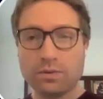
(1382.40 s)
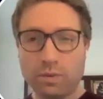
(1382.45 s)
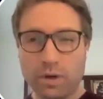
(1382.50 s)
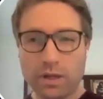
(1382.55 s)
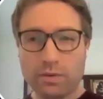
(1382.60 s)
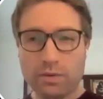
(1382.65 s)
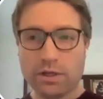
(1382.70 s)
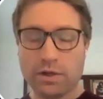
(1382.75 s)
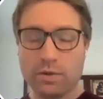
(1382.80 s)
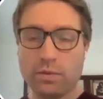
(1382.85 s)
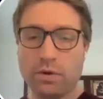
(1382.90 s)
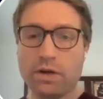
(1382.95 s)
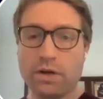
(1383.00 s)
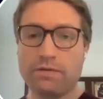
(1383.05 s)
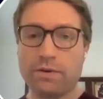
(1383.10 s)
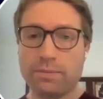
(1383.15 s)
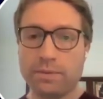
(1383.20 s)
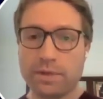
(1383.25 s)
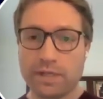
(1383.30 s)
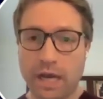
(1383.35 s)
That's really what you
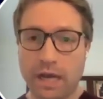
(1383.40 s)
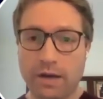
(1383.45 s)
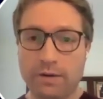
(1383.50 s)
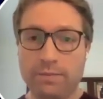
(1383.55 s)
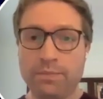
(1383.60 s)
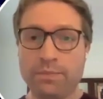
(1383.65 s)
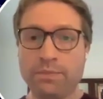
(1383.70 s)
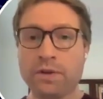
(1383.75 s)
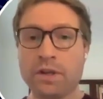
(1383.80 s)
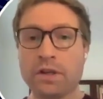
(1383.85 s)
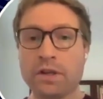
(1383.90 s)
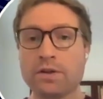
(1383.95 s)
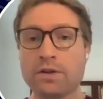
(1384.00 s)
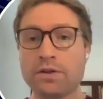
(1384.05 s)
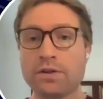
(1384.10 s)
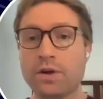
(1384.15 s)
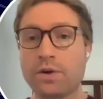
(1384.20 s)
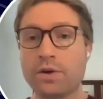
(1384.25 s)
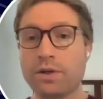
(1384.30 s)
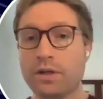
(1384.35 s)
want from scale.
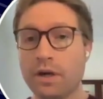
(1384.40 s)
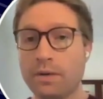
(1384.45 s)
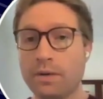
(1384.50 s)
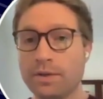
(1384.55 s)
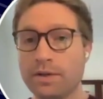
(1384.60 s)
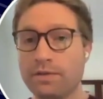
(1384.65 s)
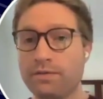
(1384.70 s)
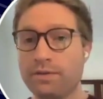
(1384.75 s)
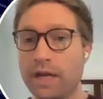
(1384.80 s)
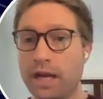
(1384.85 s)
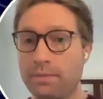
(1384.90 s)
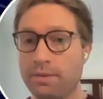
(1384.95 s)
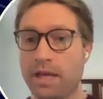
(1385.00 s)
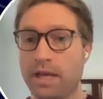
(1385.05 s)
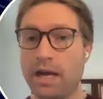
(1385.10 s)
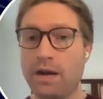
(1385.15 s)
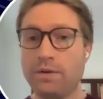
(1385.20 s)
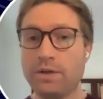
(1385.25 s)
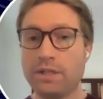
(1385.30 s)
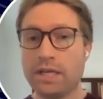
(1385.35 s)
So in terms of depth,
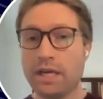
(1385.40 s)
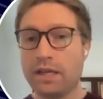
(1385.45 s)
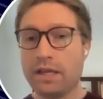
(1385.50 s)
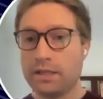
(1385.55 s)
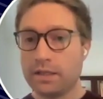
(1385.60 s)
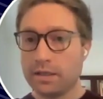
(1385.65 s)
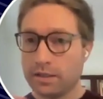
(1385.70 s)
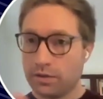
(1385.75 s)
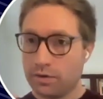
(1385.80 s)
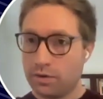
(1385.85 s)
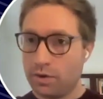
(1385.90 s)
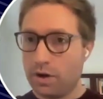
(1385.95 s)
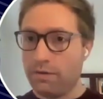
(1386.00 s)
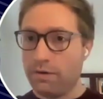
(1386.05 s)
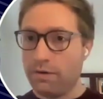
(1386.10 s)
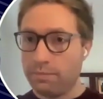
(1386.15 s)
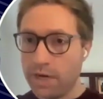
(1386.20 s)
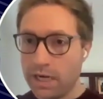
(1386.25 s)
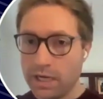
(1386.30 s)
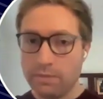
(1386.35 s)
I would say this is a sort of
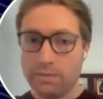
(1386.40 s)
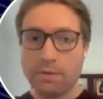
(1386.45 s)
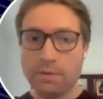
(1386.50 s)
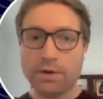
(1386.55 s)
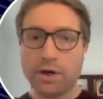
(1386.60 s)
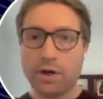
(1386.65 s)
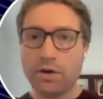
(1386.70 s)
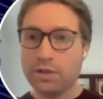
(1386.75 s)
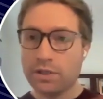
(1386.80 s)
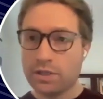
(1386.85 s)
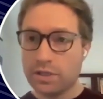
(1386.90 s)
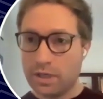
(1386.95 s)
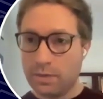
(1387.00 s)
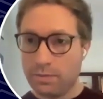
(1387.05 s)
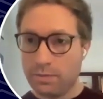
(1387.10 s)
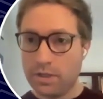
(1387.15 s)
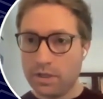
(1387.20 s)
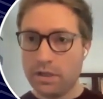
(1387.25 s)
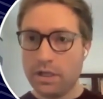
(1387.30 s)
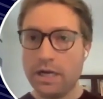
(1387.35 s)
a medium approach,
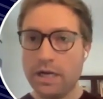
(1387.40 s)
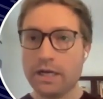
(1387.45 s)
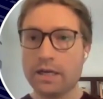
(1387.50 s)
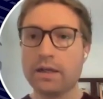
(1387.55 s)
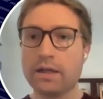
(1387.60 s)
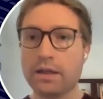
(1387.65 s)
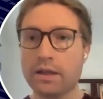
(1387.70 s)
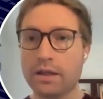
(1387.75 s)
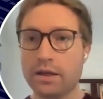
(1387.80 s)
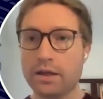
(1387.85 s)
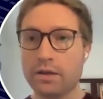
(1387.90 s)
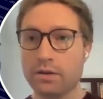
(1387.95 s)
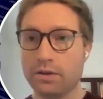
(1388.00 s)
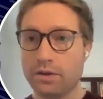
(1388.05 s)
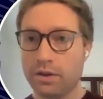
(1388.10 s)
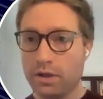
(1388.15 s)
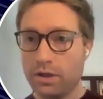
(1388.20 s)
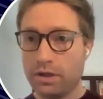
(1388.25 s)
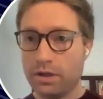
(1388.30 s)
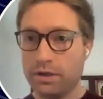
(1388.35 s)
somewhat like
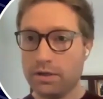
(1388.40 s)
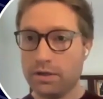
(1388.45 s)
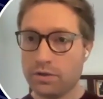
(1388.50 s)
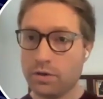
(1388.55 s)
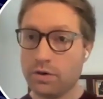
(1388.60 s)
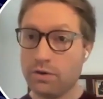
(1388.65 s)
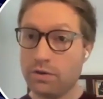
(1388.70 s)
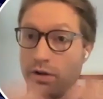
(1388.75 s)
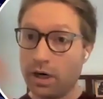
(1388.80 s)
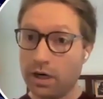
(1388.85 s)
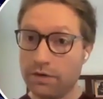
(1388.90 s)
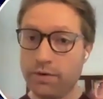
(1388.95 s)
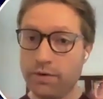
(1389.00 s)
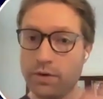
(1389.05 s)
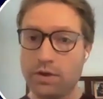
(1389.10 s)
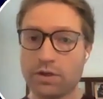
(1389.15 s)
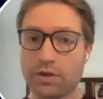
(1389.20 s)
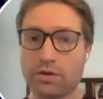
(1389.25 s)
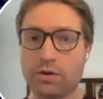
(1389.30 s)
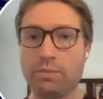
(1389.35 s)
the sort of large
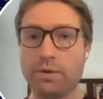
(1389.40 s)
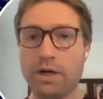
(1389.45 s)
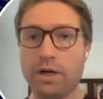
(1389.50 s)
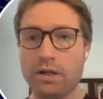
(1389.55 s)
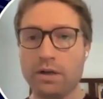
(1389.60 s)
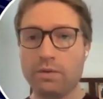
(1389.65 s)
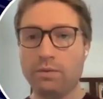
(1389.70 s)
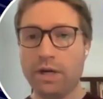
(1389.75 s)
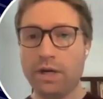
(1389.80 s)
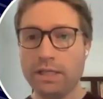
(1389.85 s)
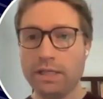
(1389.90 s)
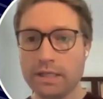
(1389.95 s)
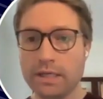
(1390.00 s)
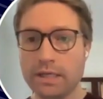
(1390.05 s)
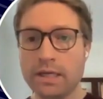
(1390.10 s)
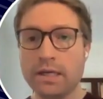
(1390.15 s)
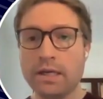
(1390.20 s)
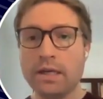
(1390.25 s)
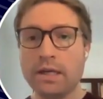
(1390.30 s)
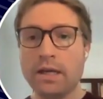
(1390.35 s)
focus group all at once.
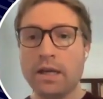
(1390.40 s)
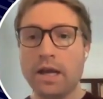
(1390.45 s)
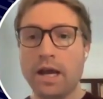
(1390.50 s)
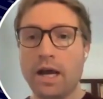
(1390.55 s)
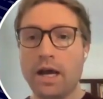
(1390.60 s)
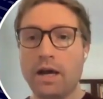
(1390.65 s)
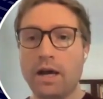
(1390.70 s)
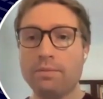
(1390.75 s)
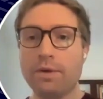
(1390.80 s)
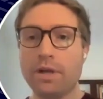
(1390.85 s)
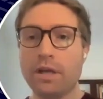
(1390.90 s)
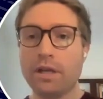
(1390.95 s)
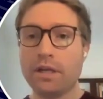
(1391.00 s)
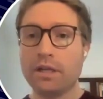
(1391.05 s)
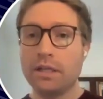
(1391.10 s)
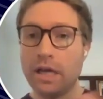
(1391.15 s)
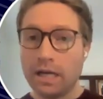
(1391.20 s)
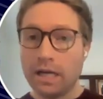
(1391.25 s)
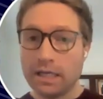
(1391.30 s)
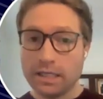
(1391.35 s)

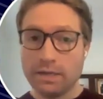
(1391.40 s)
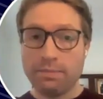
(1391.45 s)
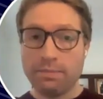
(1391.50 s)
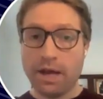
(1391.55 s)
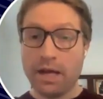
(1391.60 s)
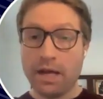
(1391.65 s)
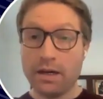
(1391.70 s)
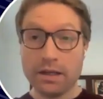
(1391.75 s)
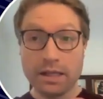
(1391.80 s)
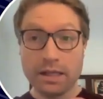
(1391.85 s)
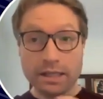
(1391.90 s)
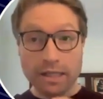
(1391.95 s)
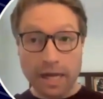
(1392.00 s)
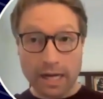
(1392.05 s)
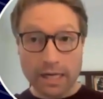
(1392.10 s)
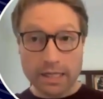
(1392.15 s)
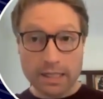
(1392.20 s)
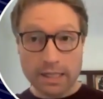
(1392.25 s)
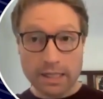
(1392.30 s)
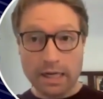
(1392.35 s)
It does depend on the
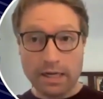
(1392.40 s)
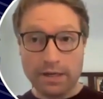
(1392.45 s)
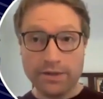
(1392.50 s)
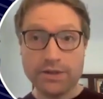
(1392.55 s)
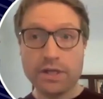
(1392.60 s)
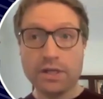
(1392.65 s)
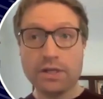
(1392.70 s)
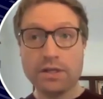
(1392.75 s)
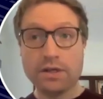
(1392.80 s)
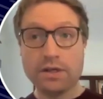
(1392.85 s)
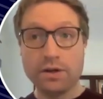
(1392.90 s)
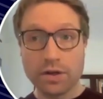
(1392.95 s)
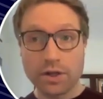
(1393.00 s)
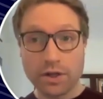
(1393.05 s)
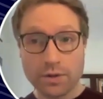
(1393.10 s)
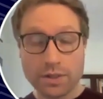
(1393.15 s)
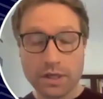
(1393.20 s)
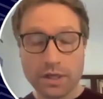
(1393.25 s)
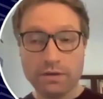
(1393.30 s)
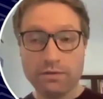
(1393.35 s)
text analysis you're
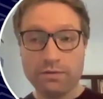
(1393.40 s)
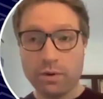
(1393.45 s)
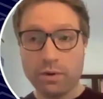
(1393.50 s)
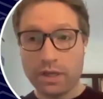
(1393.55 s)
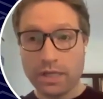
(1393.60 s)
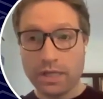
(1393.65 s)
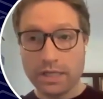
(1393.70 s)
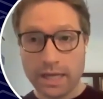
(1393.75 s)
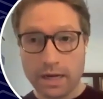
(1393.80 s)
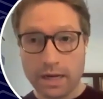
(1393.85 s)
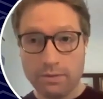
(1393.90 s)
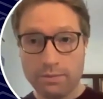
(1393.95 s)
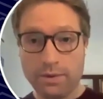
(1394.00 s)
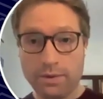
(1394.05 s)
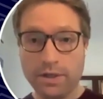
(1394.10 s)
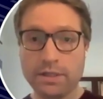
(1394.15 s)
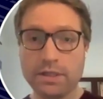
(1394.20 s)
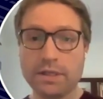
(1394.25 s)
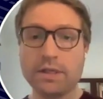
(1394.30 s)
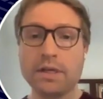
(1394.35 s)
using for these
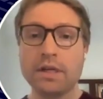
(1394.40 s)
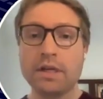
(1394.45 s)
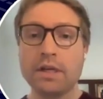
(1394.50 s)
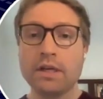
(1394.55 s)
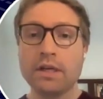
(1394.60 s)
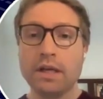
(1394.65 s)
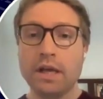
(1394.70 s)
outputs.